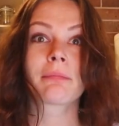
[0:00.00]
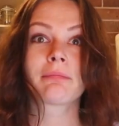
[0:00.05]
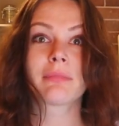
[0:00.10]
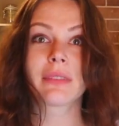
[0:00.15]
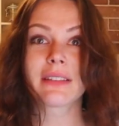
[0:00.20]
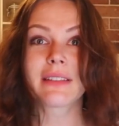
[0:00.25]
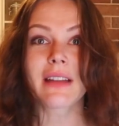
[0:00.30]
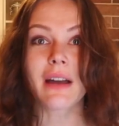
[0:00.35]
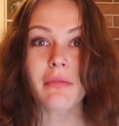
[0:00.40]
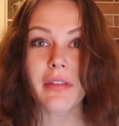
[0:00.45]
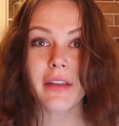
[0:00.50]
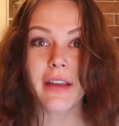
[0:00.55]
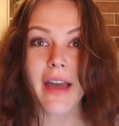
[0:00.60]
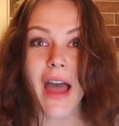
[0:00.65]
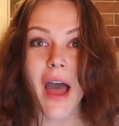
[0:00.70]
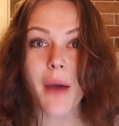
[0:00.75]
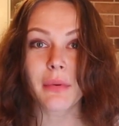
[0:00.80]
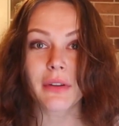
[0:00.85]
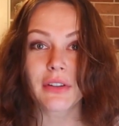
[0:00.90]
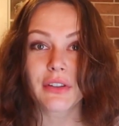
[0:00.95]
But something
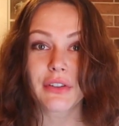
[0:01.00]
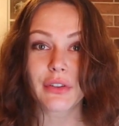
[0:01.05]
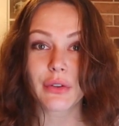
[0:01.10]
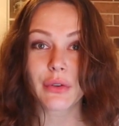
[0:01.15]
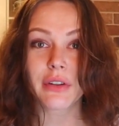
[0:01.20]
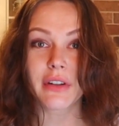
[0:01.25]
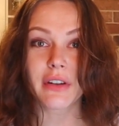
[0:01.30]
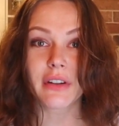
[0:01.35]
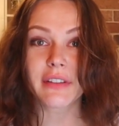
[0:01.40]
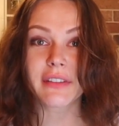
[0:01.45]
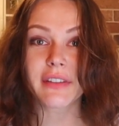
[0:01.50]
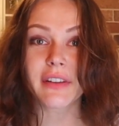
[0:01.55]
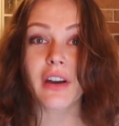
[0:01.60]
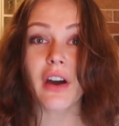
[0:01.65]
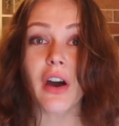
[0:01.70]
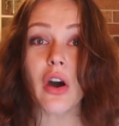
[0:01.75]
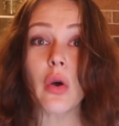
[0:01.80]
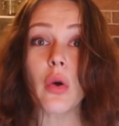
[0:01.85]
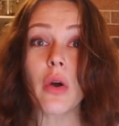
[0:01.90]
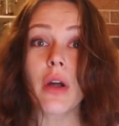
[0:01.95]
happened 2 years
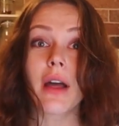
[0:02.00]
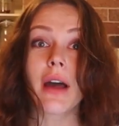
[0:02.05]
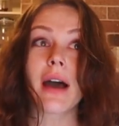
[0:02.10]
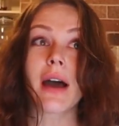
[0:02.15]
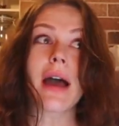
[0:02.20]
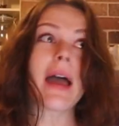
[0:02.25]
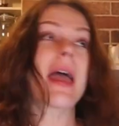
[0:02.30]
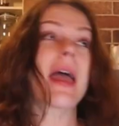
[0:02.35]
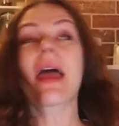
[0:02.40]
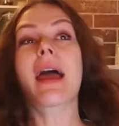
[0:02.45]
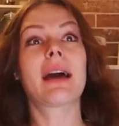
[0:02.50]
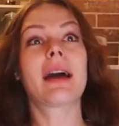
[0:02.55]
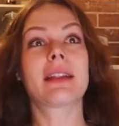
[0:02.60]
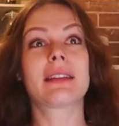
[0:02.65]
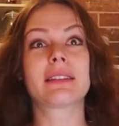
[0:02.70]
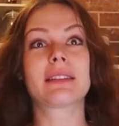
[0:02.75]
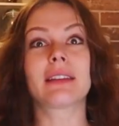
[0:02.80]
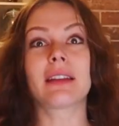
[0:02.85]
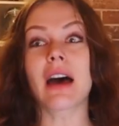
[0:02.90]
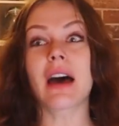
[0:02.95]
ago
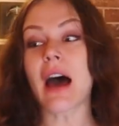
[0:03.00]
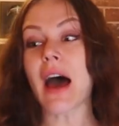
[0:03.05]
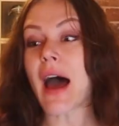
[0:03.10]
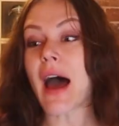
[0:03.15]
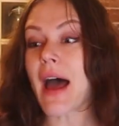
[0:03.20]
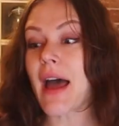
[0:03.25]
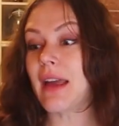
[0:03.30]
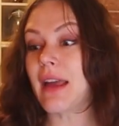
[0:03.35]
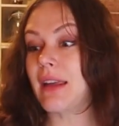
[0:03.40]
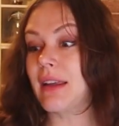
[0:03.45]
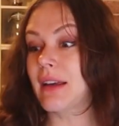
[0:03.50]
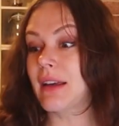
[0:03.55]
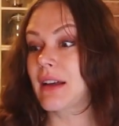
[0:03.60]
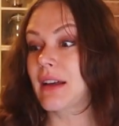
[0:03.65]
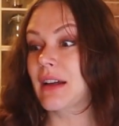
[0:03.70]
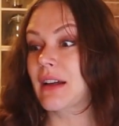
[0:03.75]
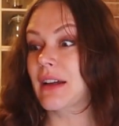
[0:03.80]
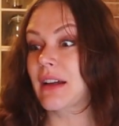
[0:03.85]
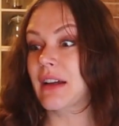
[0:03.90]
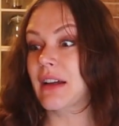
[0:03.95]
and I
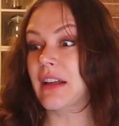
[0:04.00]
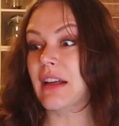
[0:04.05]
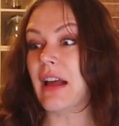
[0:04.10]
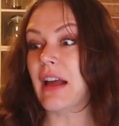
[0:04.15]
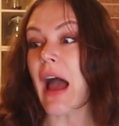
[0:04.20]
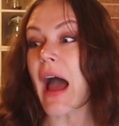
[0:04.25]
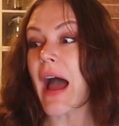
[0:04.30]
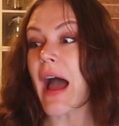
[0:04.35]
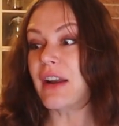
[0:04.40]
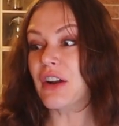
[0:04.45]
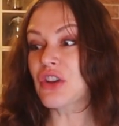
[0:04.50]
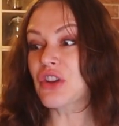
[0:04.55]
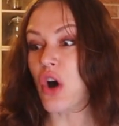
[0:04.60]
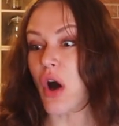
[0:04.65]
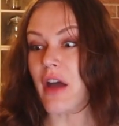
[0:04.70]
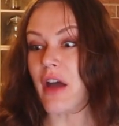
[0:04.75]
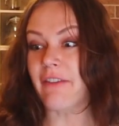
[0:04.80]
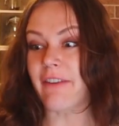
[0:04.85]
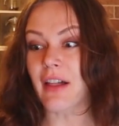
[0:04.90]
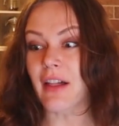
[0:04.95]
don't know,
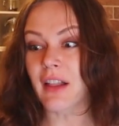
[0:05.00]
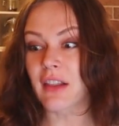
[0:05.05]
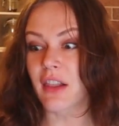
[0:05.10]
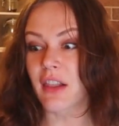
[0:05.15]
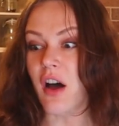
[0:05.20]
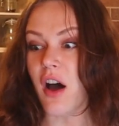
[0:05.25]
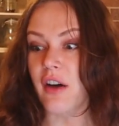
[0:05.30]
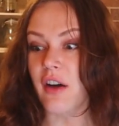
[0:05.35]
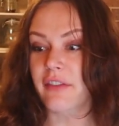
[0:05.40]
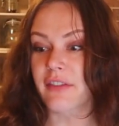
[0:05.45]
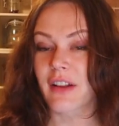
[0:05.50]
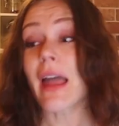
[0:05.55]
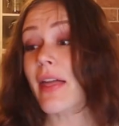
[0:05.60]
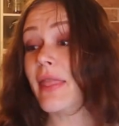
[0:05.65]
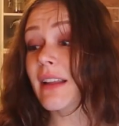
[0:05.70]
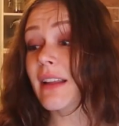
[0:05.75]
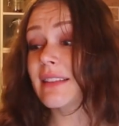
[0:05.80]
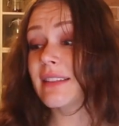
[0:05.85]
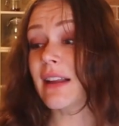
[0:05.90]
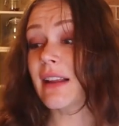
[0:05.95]
I fell in love.
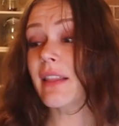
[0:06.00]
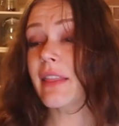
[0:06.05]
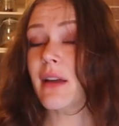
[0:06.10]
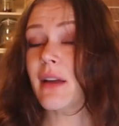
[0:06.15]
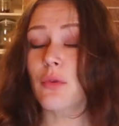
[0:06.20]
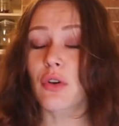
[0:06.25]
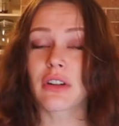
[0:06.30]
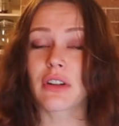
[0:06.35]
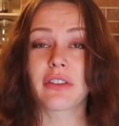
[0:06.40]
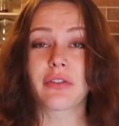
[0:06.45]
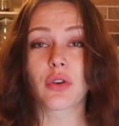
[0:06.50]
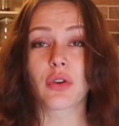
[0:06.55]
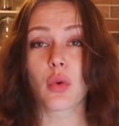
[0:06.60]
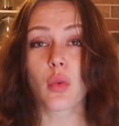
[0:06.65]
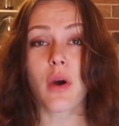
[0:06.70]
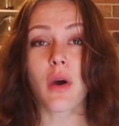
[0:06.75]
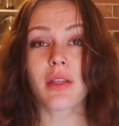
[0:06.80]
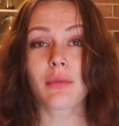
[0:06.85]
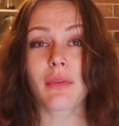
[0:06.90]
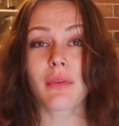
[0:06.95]
And they sell them only for
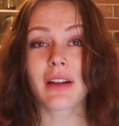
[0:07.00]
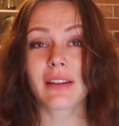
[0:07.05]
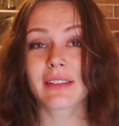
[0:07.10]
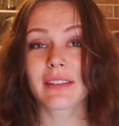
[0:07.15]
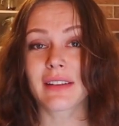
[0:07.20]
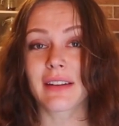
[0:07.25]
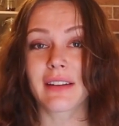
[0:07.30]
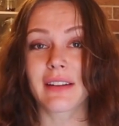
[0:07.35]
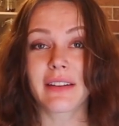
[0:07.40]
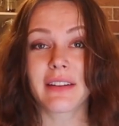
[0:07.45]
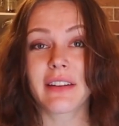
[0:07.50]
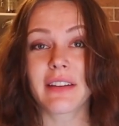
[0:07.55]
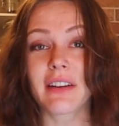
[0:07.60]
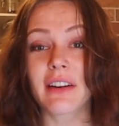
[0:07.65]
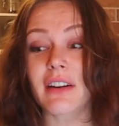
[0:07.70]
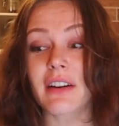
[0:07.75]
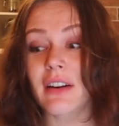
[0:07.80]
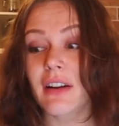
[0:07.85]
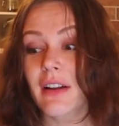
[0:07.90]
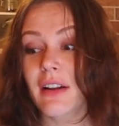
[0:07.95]
1 month in a
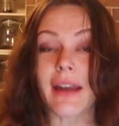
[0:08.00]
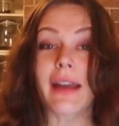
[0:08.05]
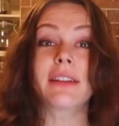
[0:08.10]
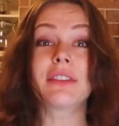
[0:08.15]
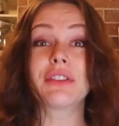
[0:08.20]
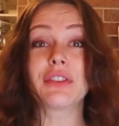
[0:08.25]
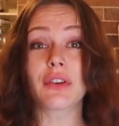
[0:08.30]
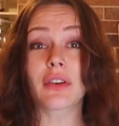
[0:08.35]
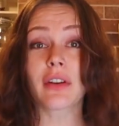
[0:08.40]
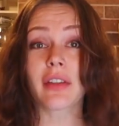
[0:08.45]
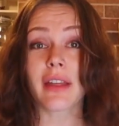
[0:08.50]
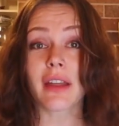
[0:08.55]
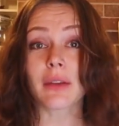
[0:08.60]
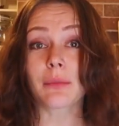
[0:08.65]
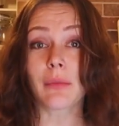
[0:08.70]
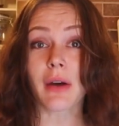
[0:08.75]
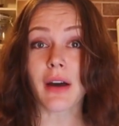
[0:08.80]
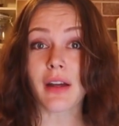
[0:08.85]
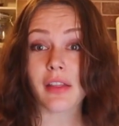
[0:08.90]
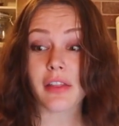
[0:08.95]
year, and during that
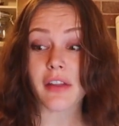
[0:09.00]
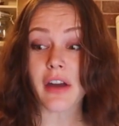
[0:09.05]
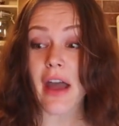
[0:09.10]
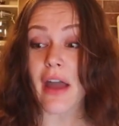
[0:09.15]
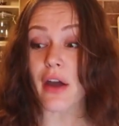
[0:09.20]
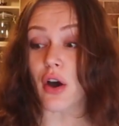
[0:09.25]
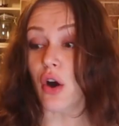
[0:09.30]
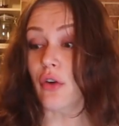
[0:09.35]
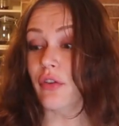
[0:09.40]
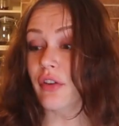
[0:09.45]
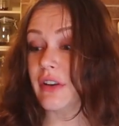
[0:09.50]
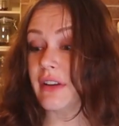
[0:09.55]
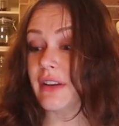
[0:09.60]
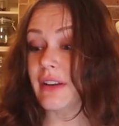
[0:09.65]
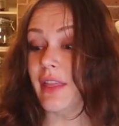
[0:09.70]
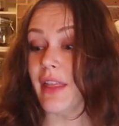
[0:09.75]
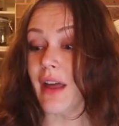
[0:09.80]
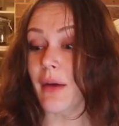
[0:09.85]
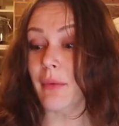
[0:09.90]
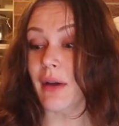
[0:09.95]
month I
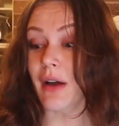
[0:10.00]
overeat them